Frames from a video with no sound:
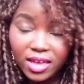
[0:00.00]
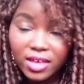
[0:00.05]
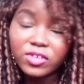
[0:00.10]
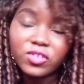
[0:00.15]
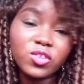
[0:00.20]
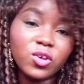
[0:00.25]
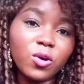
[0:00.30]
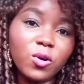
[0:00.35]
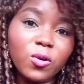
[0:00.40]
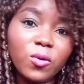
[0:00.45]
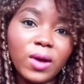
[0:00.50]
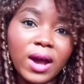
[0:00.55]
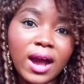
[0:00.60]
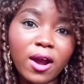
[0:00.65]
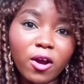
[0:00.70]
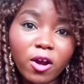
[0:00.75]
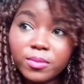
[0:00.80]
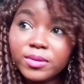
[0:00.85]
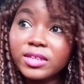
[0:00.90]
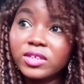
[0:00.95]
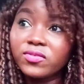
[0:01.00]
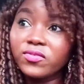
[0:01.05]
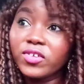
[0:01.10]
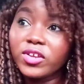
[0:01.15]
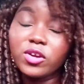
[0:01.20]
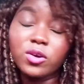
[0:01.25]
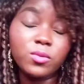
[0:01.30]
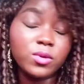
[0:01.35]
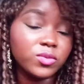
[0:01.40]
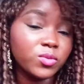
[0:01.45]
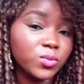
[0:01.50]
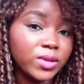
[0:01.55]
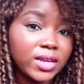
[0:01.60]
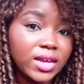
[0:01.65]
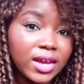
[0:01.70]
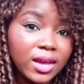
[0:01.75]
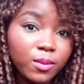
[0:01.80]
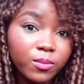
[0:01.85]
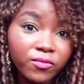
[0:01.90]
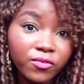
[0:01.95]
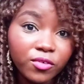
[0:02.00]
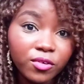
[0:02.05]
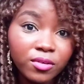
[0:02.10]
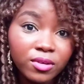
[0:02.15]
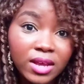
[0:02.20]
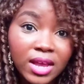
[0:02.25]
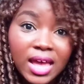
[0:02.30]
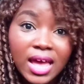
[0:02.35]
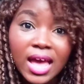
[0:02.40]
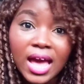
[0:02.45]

So I hope this video was really helpful.